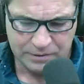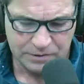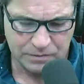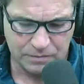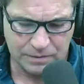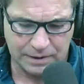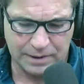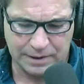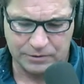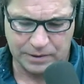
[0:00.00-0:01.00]
so uh,
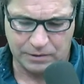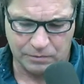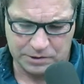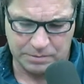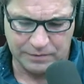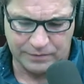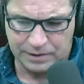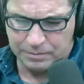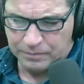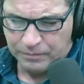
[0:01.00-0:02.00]
i try to always be
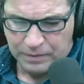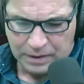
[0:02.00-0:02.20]
available